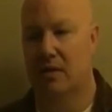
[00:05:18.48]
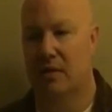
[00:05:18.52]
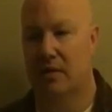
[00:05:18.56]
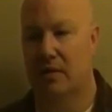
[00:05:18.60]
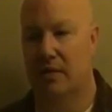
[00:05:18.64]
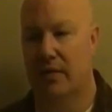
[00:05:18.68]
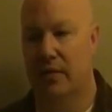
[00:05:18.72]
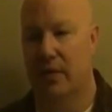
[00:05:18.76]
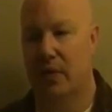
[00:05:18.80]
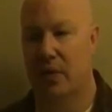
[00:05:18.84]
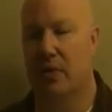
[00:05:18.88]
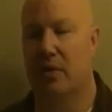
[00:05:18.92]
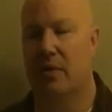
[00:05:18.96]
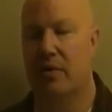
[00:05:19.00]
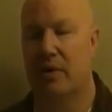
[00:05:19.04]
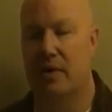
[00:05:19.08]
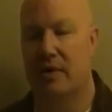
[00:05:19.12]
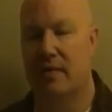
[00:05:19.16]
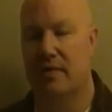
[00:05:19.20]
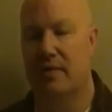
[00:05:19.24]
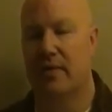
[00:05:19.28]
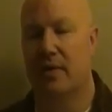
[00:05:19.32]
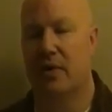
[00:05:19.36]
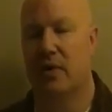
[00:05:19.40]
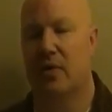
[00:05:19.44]
further
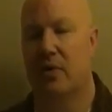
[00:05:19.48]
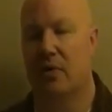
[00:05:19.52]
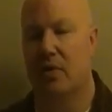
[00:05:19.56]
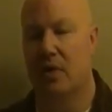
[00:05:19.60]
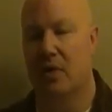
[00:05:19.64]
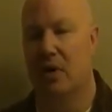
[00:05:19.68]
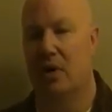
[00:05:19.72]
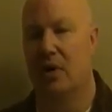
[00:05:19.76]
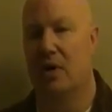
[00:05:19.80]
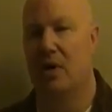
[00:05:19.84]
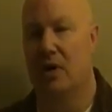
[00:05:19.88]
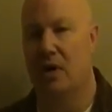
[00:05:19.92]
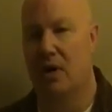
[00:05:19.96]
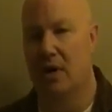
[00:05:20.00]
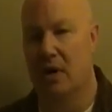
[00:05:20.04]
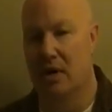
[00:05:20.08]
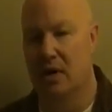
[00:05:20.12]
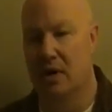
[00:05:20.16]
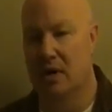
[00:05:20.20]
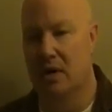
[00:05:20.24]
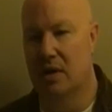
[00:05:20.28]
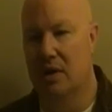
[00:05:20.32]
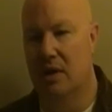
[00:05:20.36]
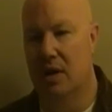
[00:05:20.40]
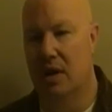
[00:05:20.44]
and further
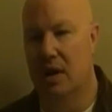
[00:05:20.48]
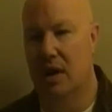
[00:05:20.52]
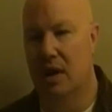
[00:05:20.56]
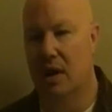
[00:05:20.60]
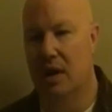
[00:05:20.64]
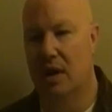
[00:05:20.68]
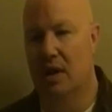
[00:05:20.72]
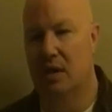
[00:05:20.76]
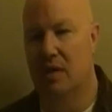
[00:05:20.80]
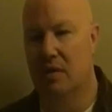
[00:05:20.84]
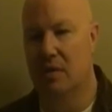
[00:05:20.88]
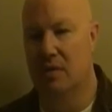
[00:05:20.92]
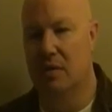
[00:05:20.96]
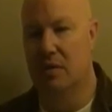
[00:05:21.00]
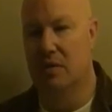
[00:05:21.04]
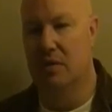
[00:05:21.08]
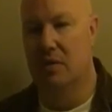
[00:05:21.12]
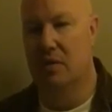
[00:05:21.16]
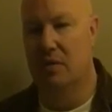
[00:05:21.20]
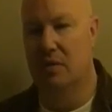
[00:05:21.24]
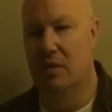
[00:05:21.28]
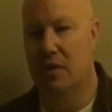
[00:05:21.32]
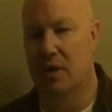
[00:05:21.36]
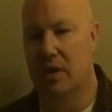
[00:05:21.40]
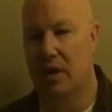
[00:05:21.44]
along
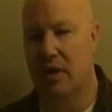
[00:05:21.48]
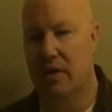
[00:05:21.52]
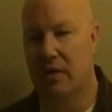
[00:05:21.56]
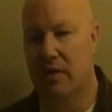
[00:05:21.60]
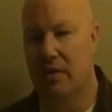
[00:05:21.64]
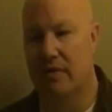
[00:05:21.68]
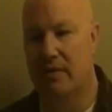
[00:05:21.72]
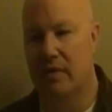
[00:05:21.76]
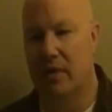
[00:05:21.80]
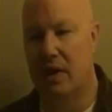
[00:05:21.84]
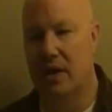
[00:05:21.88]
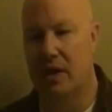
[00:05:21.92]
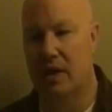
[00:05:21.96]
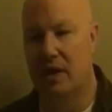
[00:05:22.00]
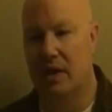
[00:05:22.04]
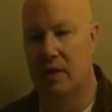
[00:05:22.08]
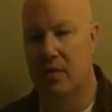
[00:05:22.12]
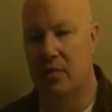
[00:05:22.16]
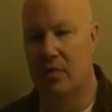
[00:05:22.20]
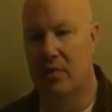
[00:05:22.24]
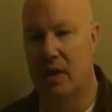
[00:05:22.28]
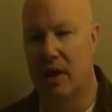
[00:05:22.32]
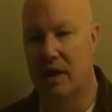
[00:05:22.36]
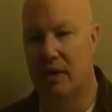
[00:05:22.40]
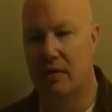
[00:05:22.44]
with Friday
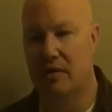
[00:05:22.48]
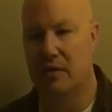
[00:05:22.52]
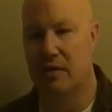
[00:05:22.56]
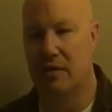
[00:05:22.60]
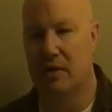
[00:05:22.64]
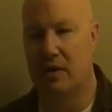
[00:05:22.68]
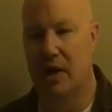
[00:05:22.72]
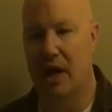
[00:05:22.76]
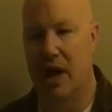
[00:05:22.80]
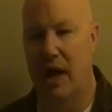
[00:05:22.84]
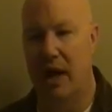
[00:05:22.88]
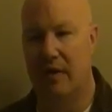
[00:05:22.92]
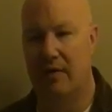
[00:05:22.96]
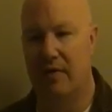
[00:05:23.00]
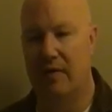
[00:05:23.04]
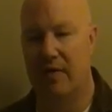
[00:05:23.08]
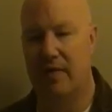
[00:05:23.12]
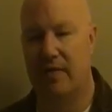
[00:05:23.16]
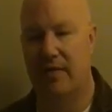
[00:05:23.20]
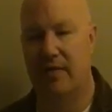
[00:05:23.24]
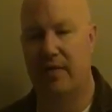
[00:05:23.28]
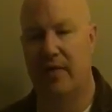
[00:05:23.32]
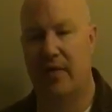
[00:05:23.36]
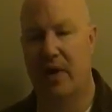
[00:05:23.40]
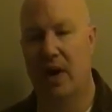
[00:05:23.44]
Night Improvs, that
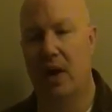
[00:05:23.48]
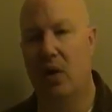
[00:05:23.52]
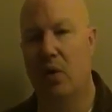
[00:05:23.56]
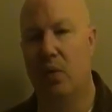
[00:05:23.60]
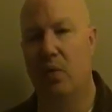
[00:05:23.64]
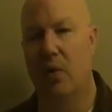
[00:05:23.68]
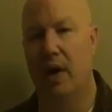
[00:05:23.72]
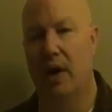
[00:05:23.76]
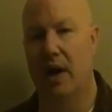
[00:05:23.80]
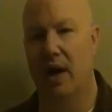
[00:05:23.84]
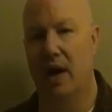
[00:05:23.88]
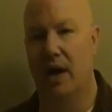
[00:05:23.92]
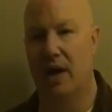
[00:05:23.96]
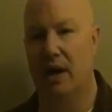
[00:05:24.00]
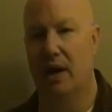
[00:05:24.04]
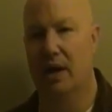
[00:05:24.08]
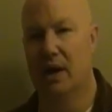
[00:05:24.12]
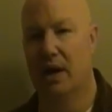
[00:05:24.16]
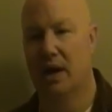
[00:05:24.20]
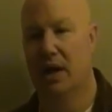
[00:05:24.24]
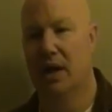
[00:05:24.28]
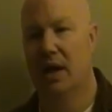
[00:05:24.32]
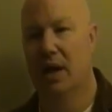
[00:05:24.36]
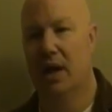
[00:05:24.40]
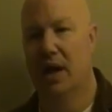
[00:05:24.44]
fell away,